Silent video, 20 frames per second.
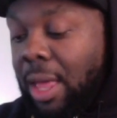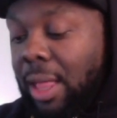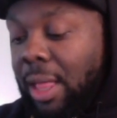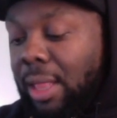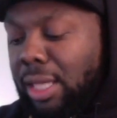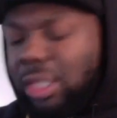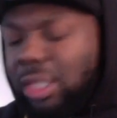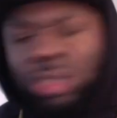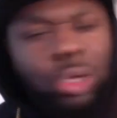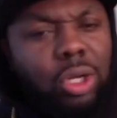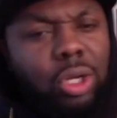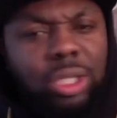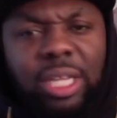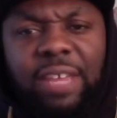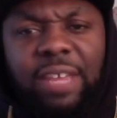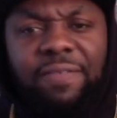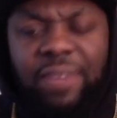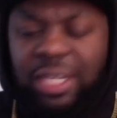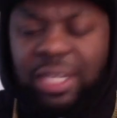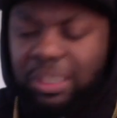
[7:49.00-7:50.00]
Let's talk
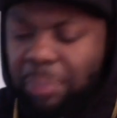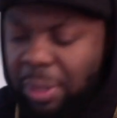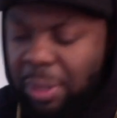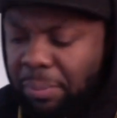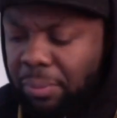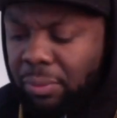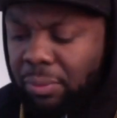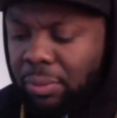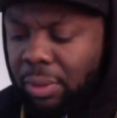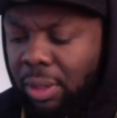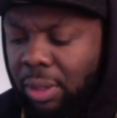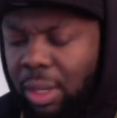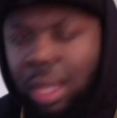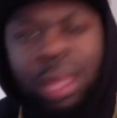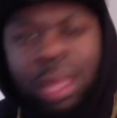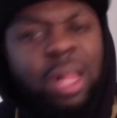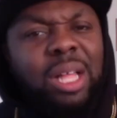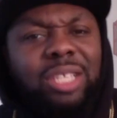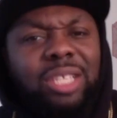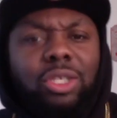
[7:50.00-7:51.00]
defense, people.
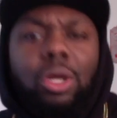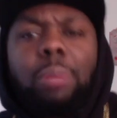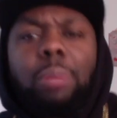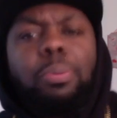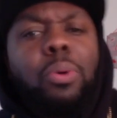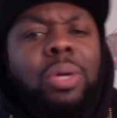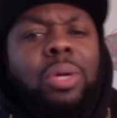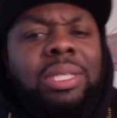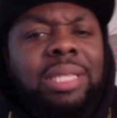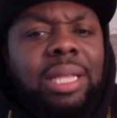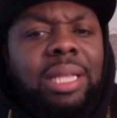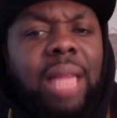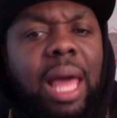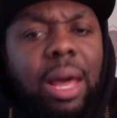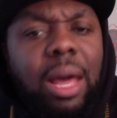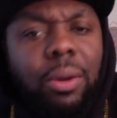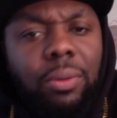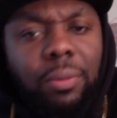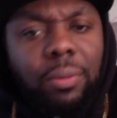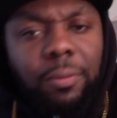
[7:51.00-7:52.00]
Let's talk points allowed.